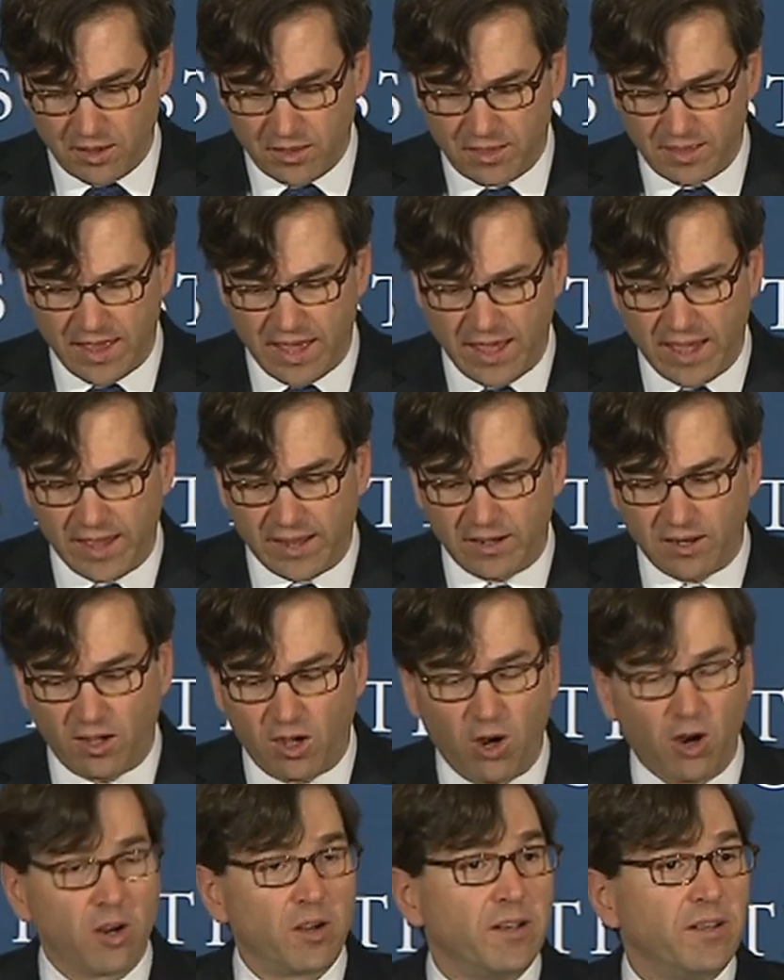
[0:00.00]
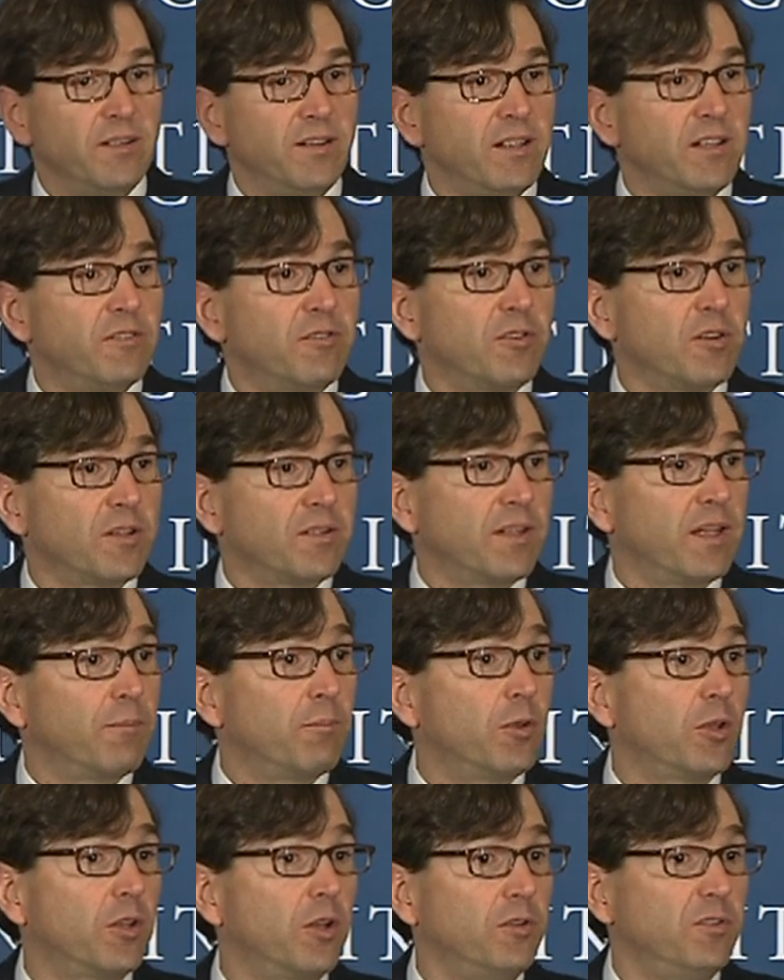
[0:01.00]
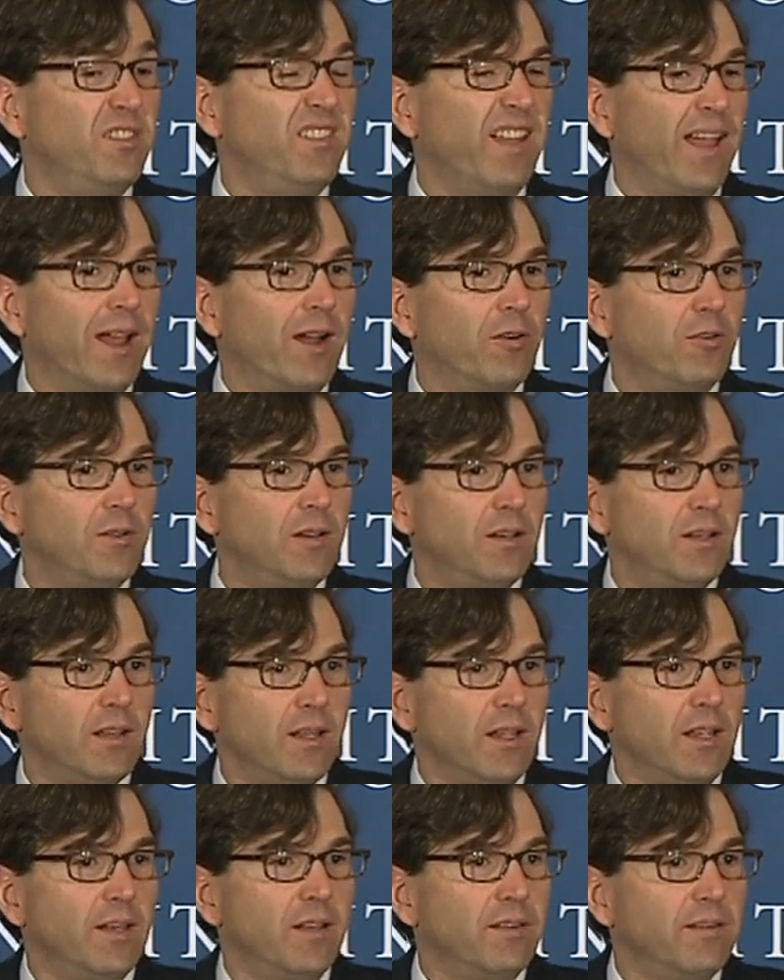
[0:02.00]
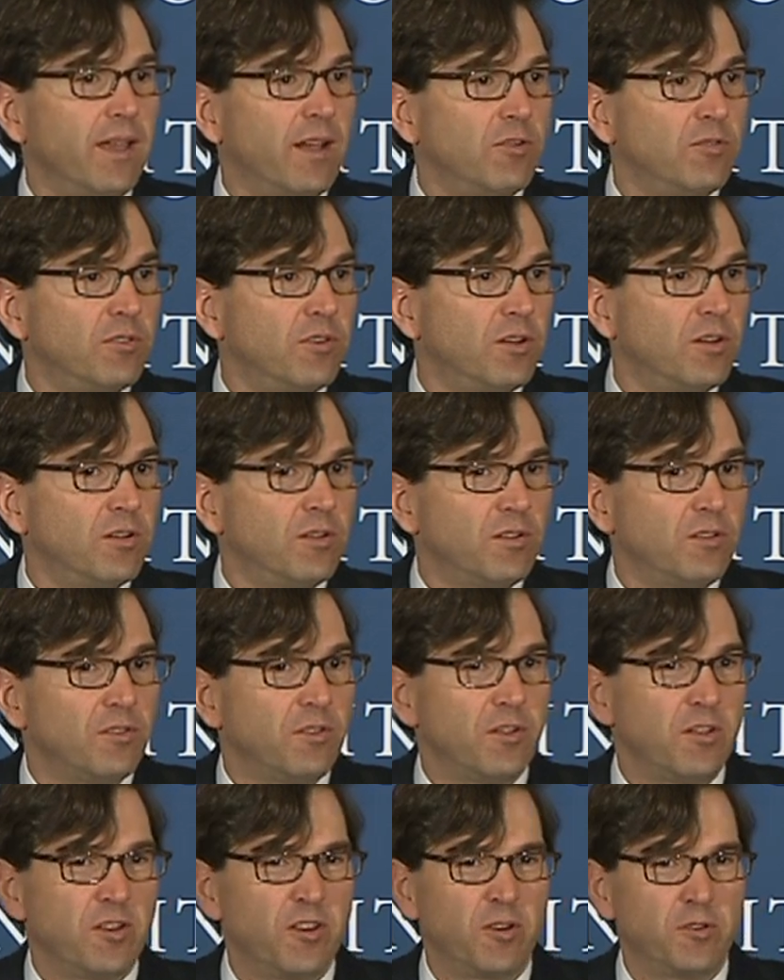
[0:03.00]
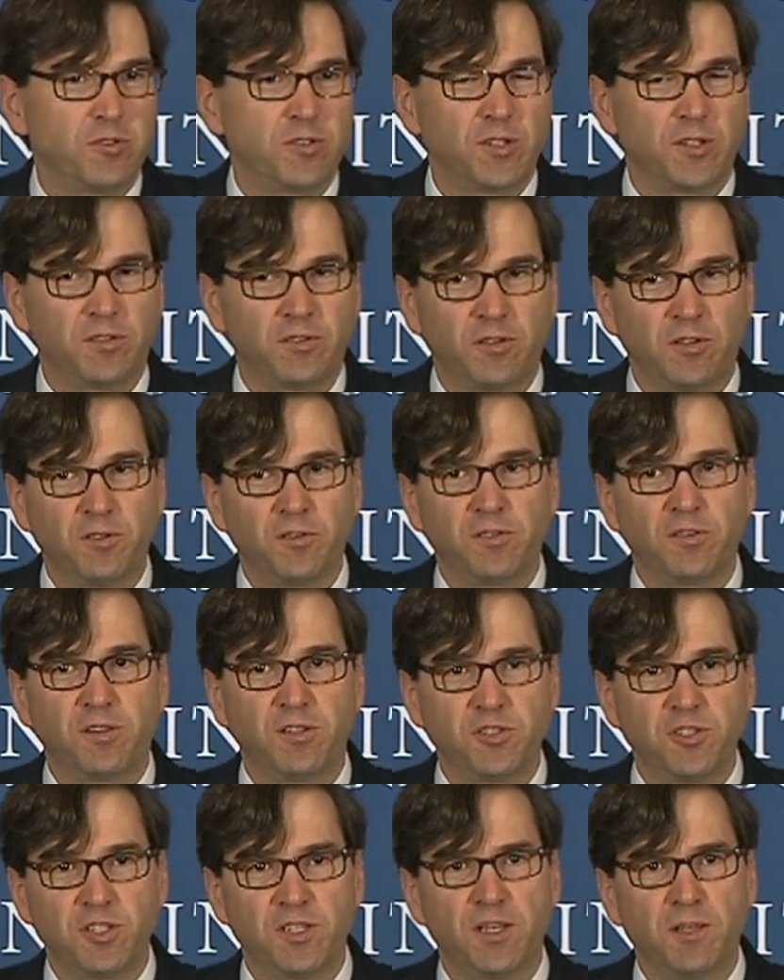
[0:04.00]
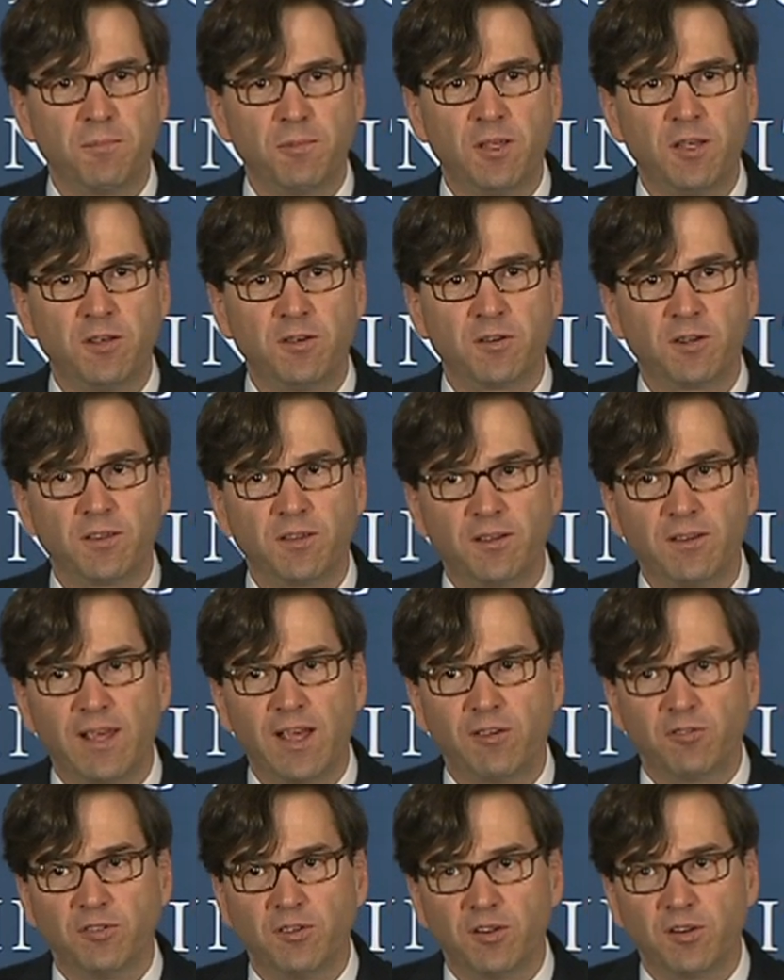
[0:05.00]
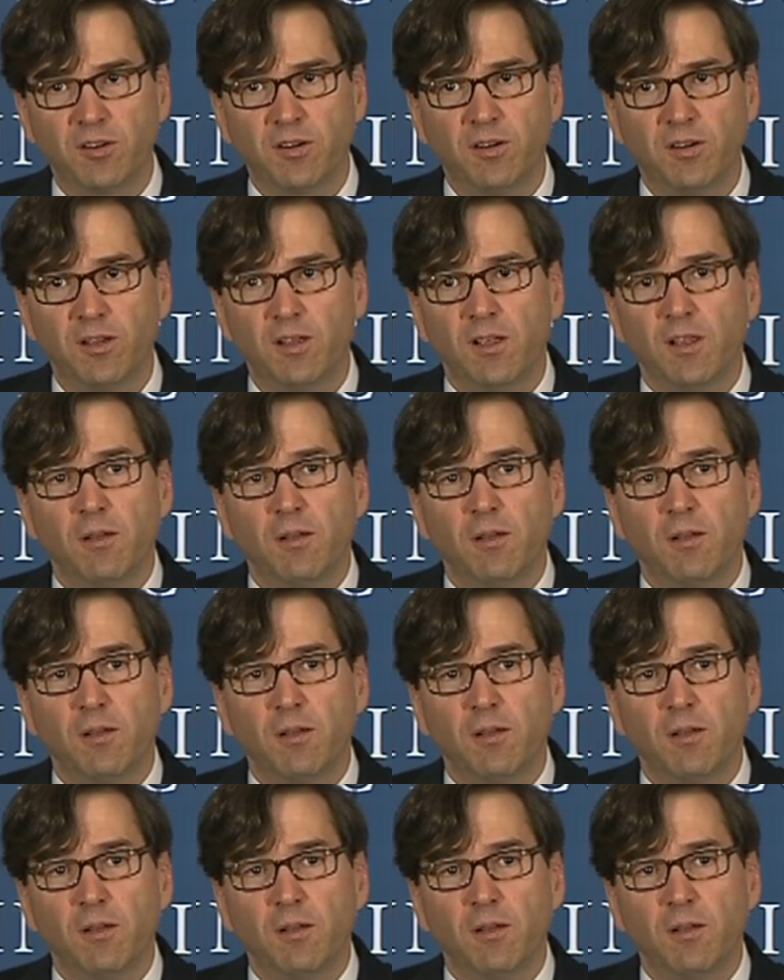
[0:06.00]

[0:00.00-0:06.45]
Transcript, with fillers: That R&D, for example, goes down in a downturn, so you don't just lose the GDP during the downturn,